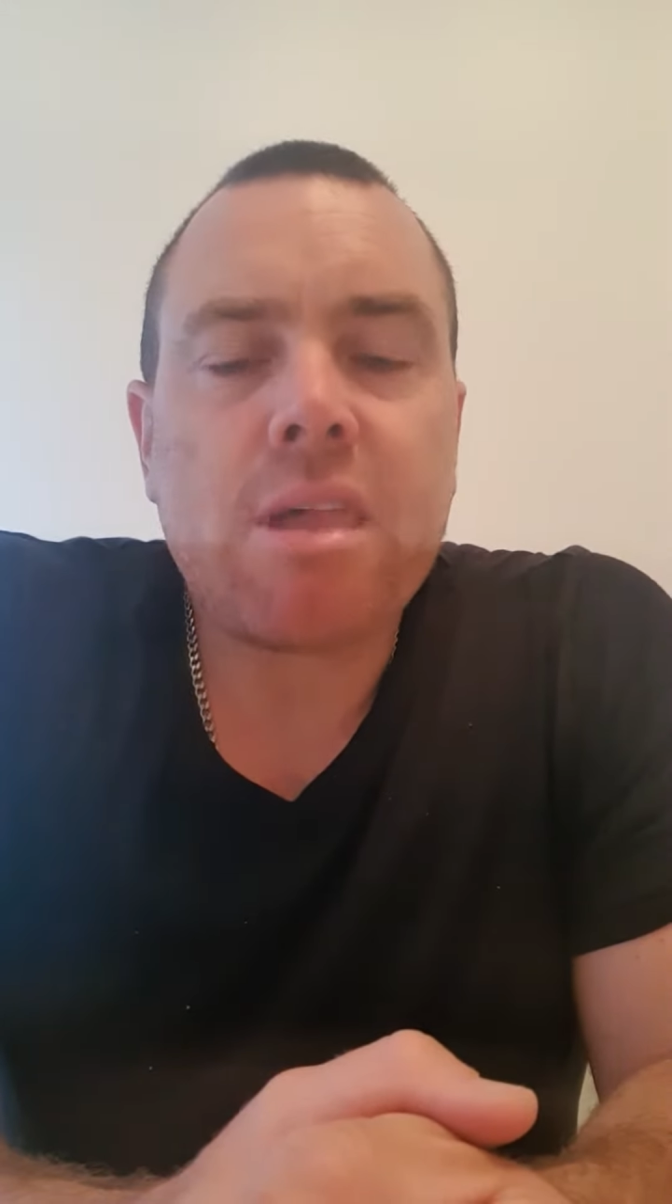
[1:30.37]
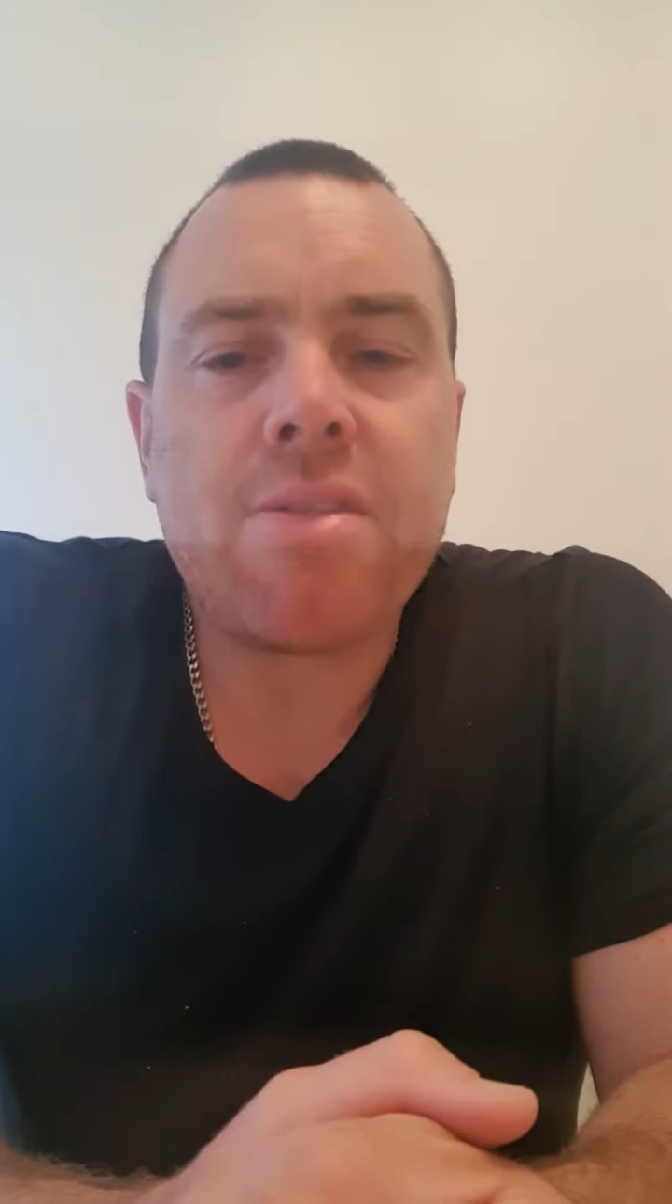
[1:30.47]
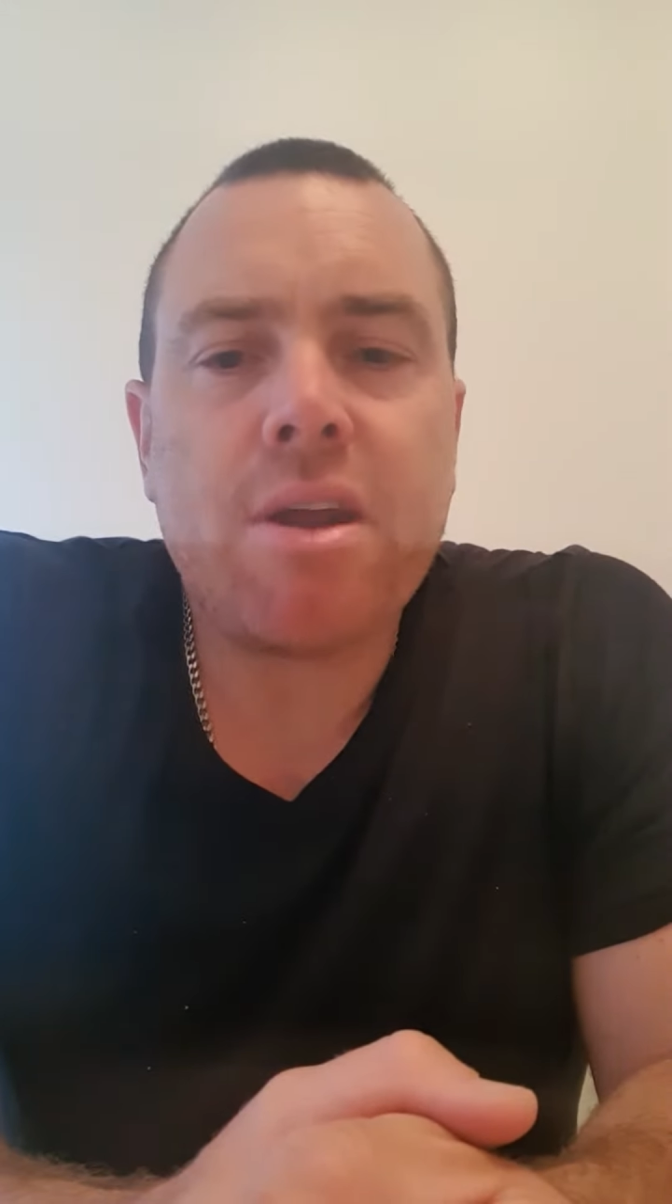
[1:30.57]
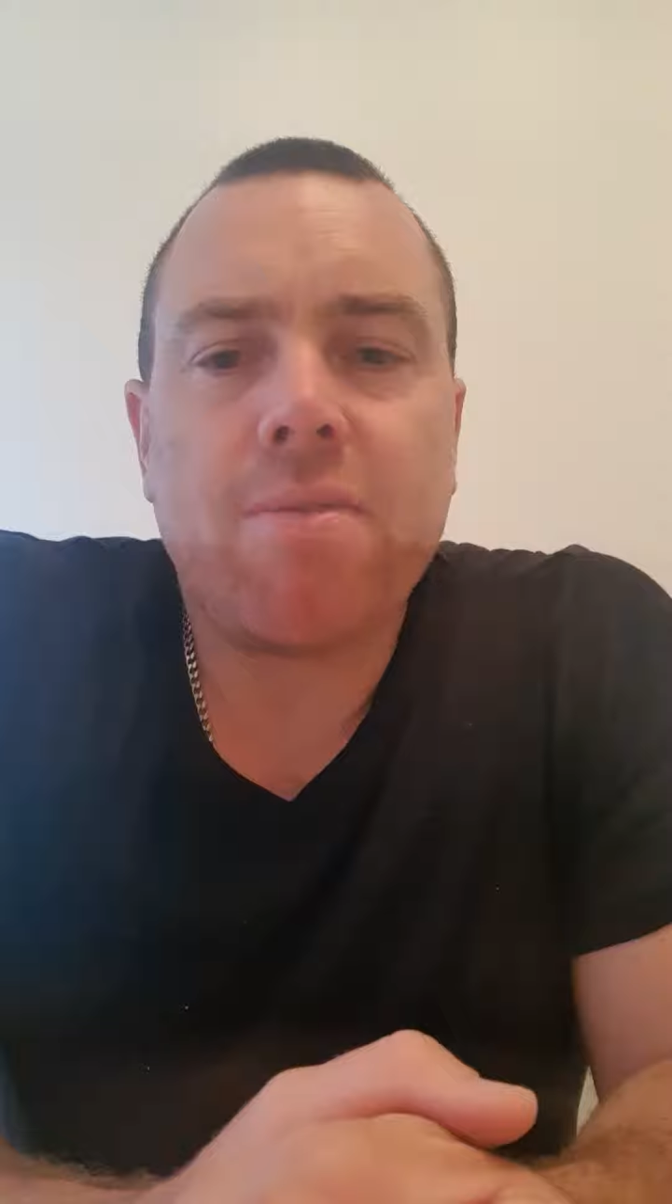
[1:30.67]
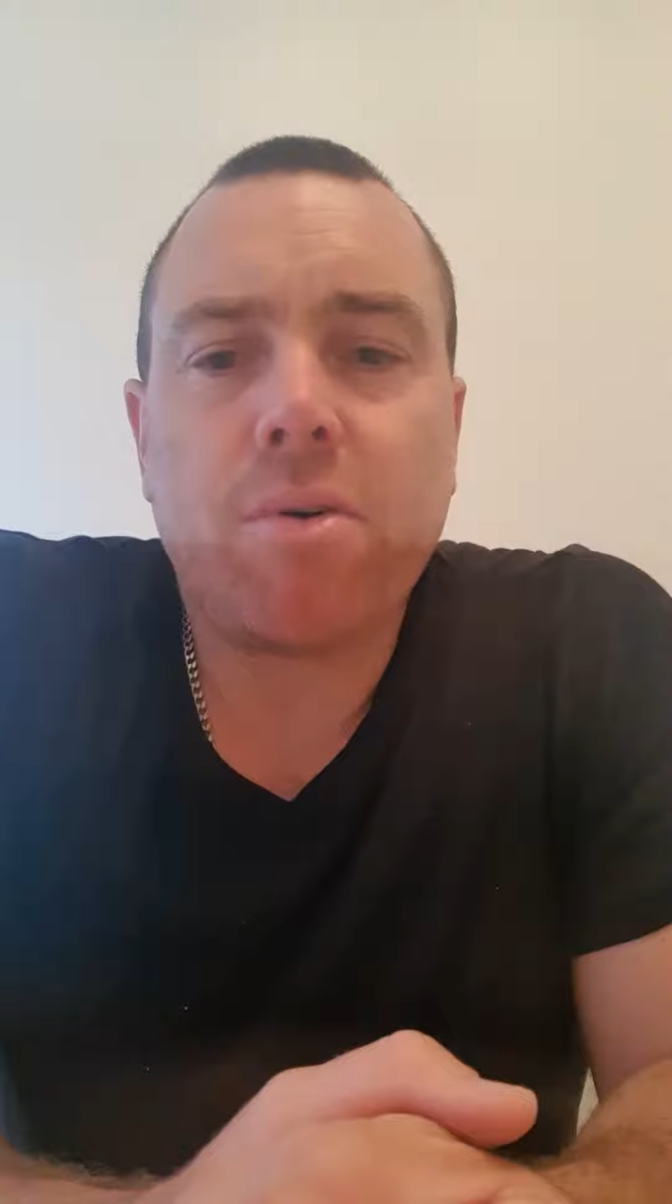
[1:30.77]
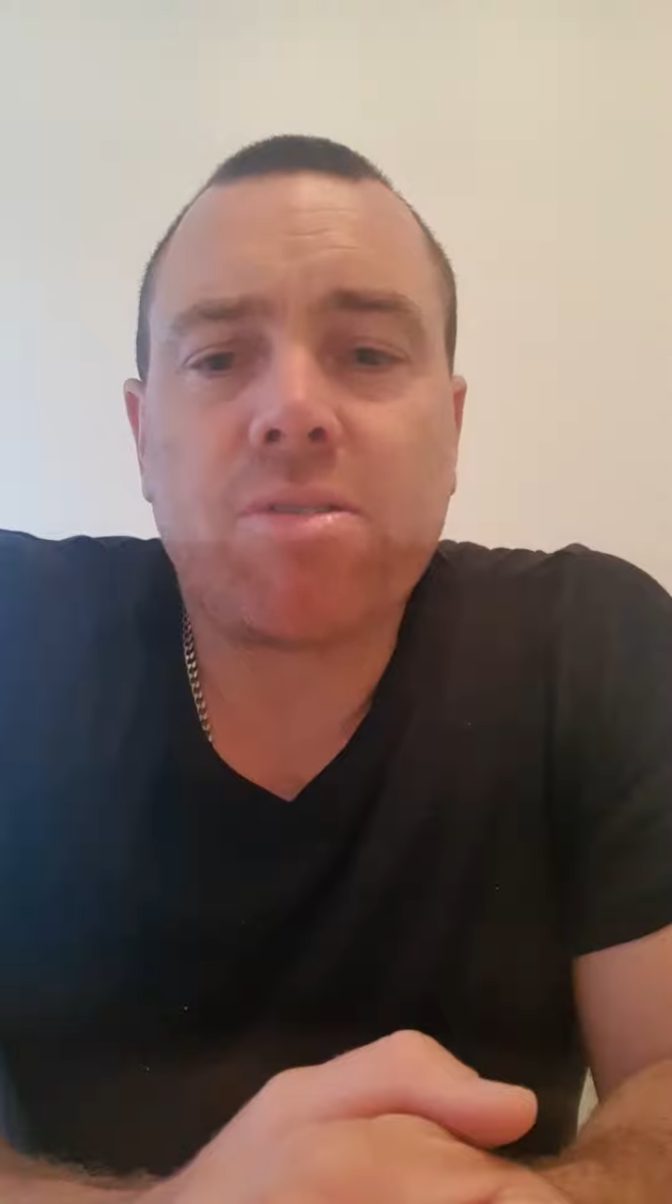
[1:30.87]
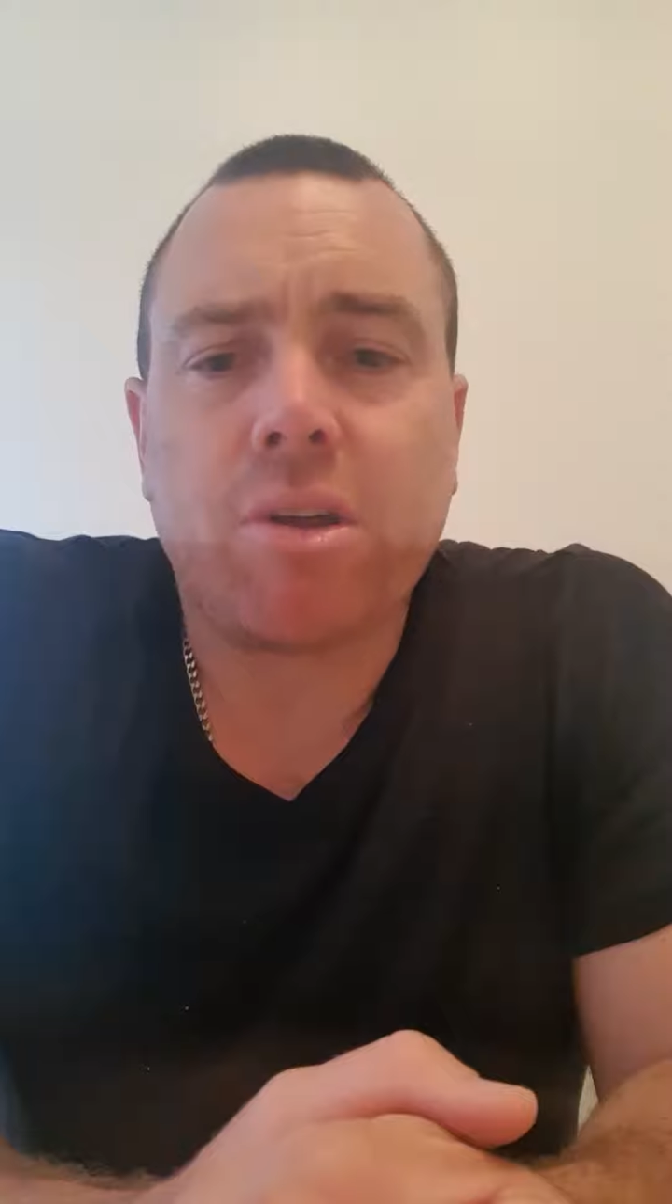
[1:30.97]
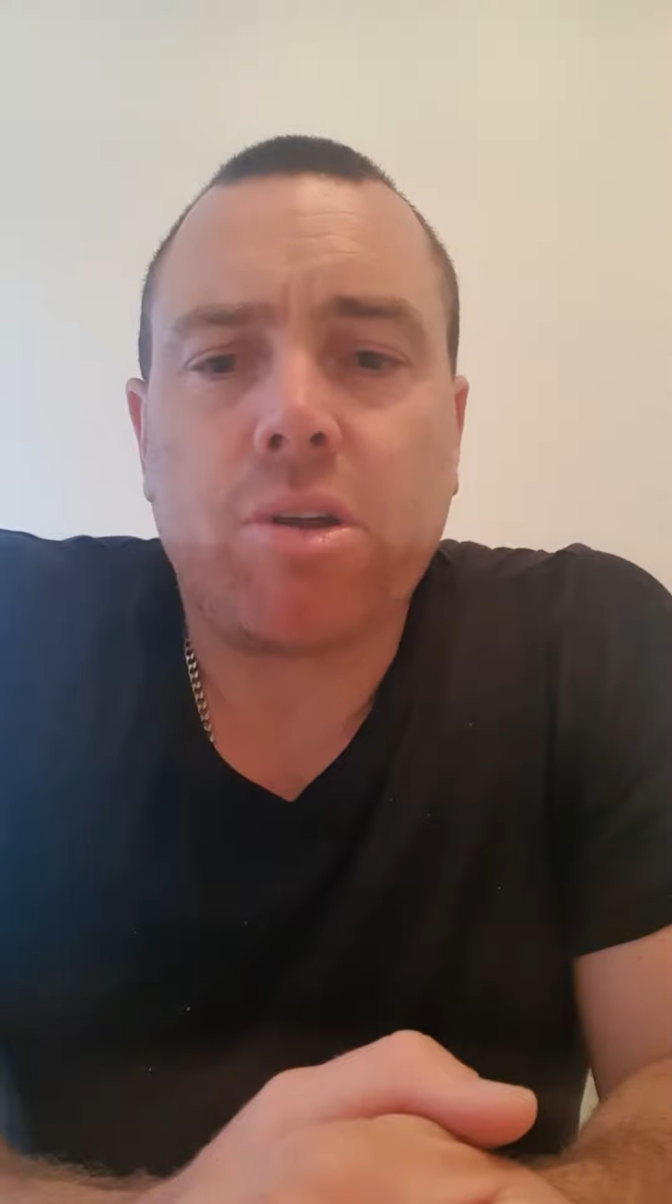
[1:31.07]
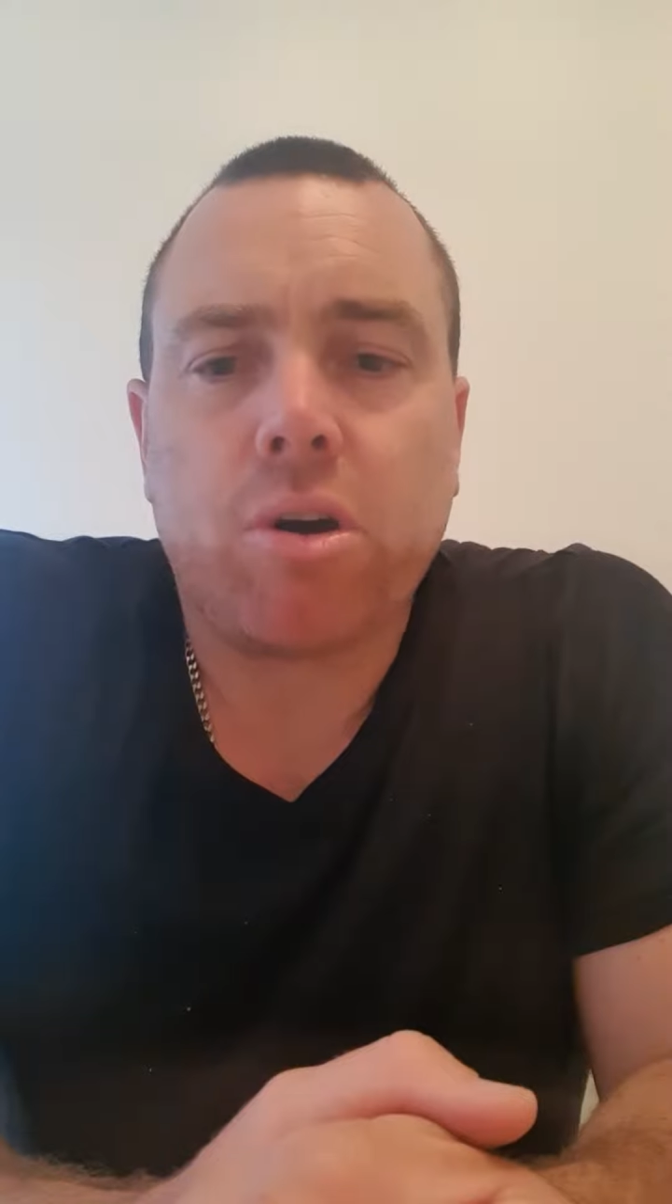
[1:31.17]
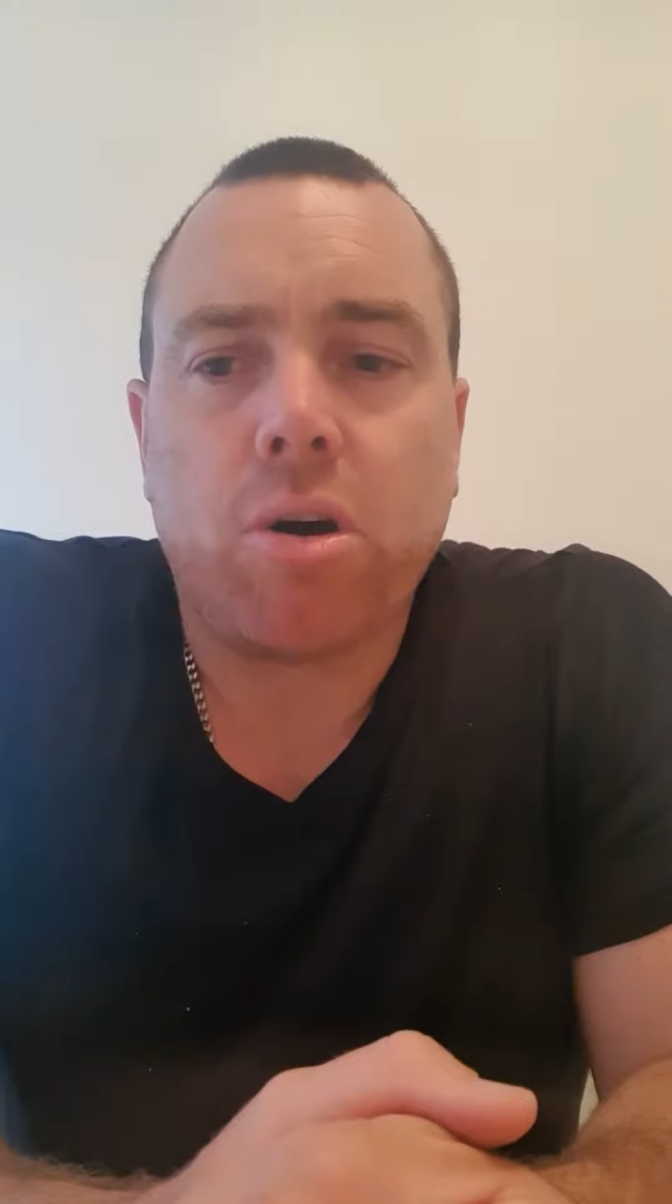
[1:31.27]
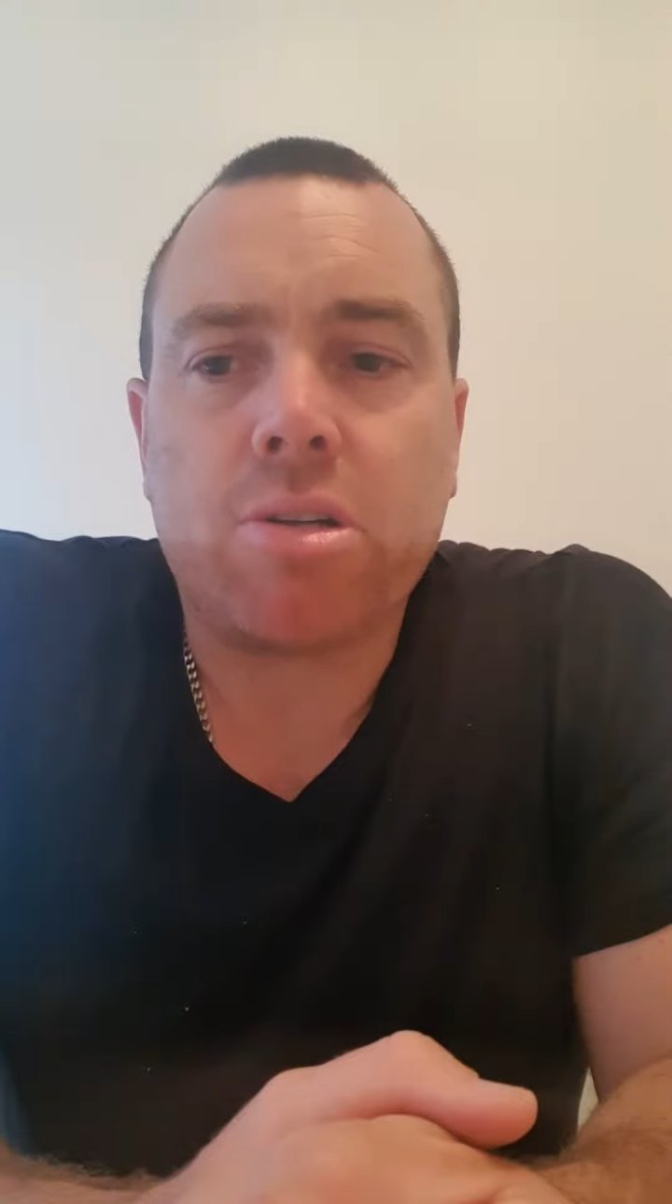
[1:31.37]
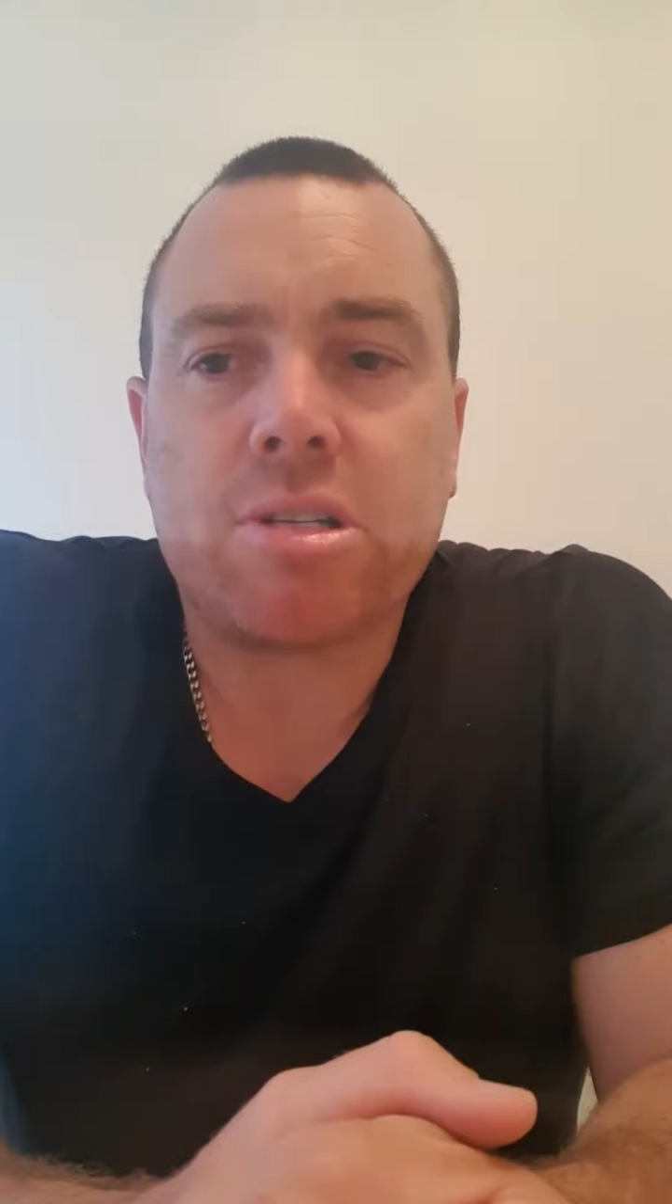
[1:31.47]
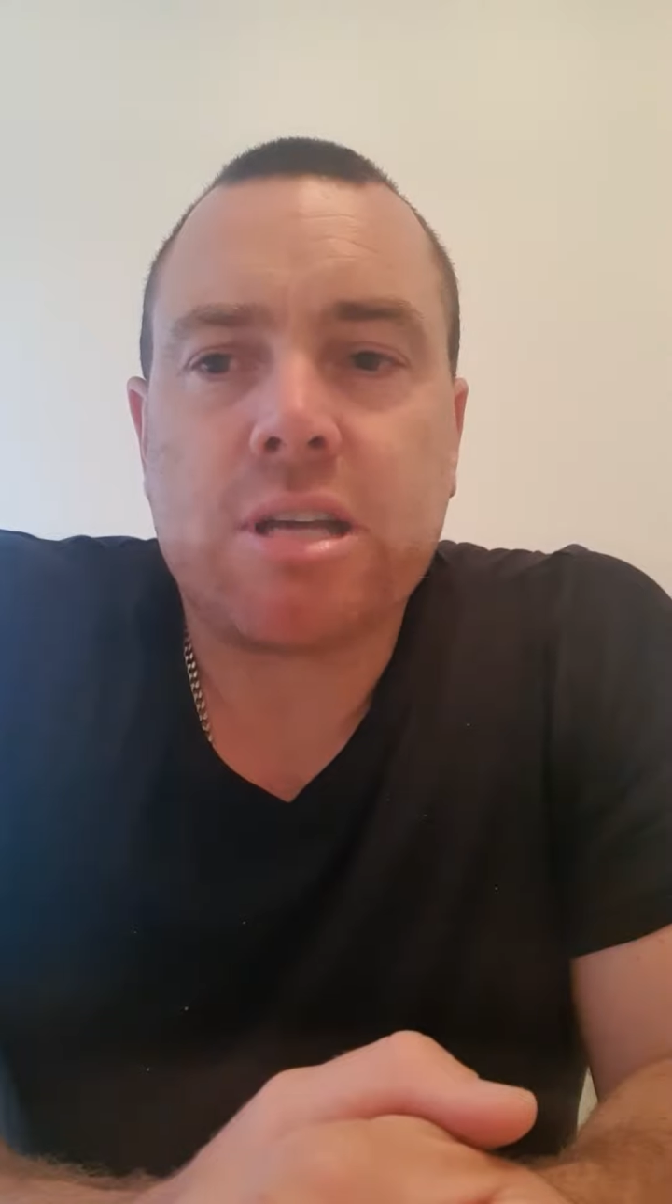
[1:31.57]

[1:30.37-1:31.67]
Then I've also got